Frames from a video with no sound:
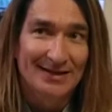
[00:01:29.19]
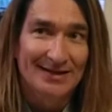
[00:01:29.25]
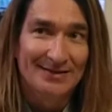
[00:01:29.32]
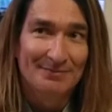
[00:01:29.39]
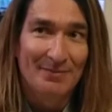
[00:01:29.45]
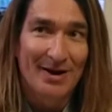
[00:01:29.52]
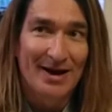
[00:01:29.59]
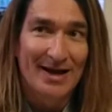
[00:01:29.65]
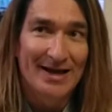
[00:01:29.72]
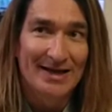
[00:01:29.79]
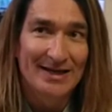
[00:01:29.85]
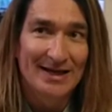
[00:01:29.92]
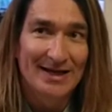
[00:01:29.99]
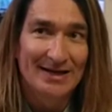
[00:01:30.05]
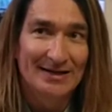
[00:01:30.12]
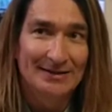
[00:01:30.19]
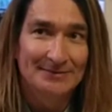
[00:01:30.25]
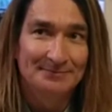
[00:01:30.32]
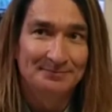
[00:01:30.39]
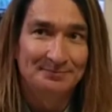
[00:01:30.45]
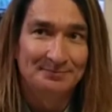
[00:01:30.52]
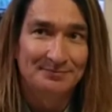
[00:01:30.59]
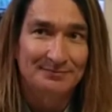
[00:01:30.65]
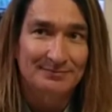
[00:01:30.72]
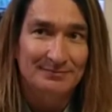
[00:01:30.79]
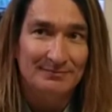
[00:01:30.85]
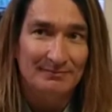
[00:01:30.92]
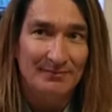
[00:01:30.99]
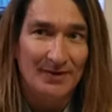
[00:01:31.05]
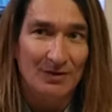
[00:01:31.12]
my
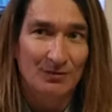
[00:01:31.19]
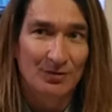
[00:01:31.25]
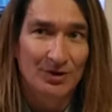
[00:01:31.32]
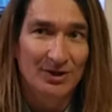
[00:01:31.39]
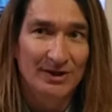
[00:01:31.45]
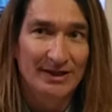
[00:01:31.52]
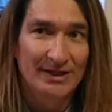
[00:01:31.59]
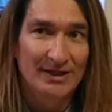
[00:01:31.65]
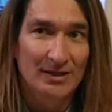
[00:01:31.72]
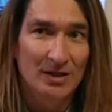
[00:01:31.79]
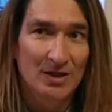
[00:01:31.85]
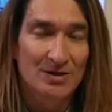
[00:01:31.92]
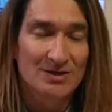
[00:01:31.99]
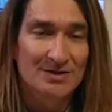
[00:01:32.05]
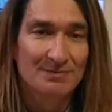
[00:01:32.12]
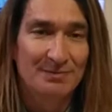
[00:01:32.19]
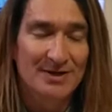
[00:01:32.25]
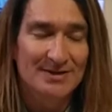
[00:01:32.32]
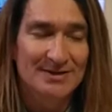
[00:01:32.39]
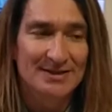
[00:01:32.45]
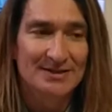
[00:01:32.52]
really close business